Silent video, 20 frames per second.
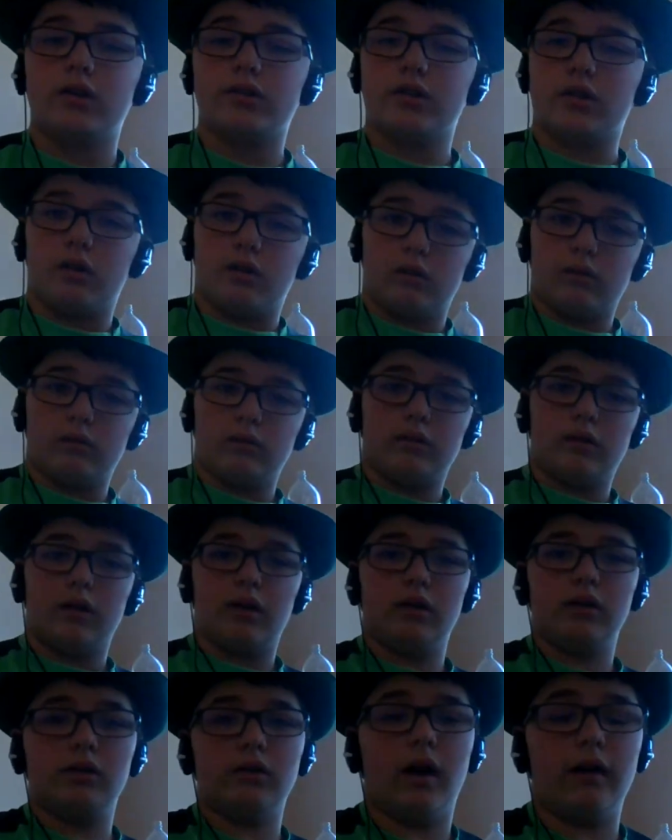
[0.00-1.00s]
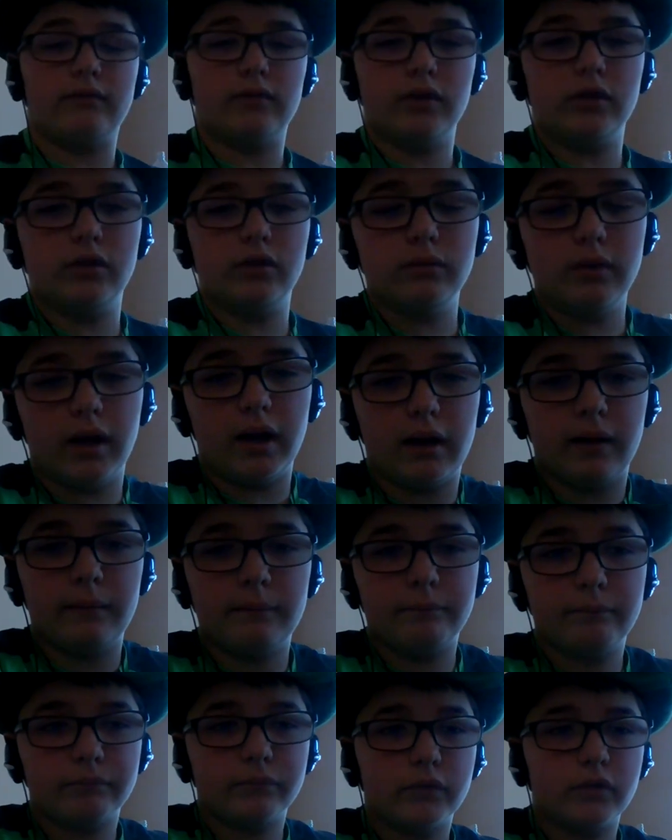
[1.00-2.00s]
So you, after you do
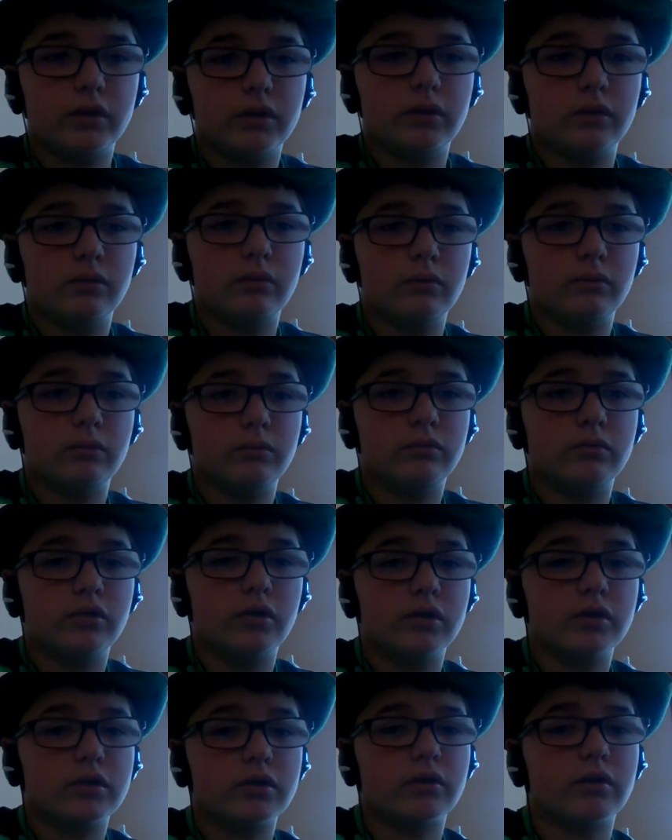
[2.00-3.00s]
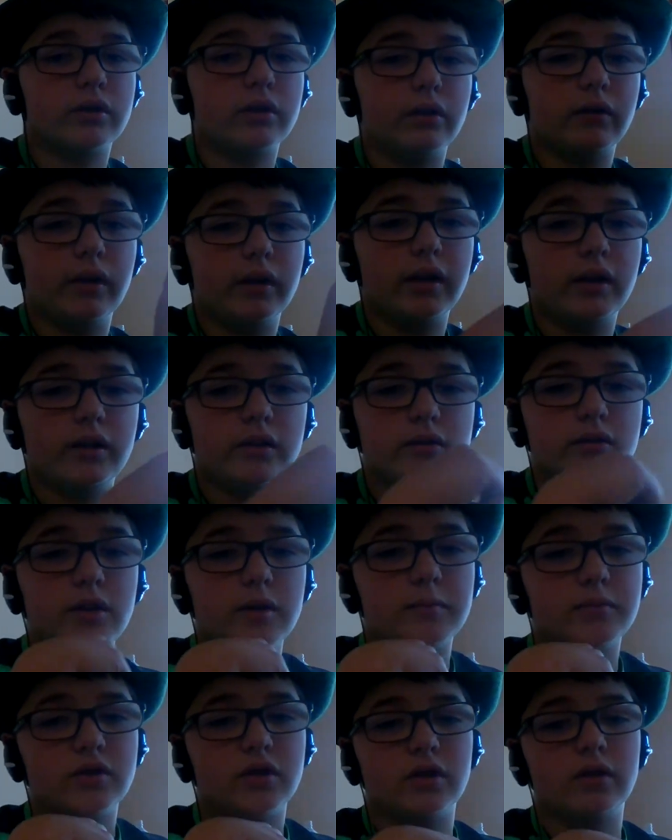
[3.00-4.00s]
that, you just click the link in the
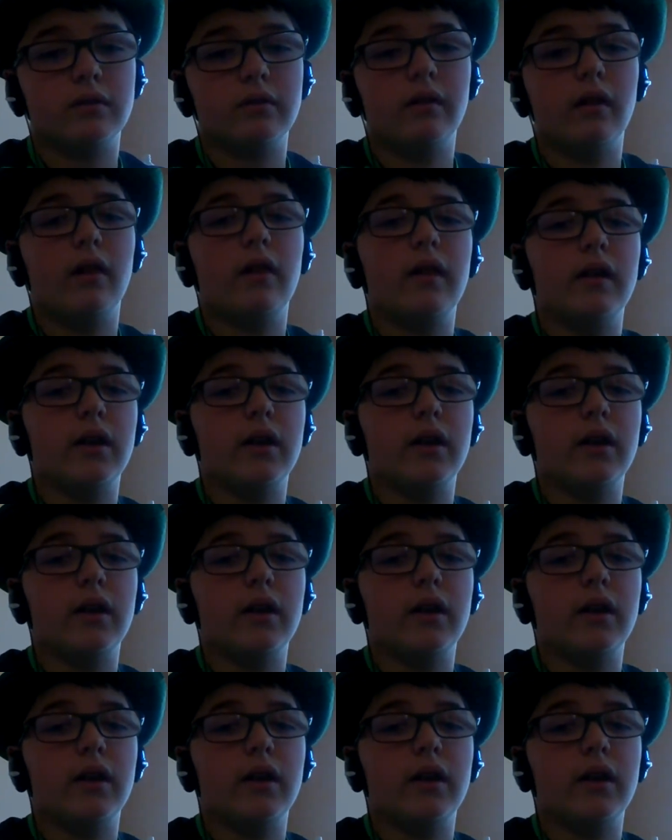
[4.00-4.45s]
description.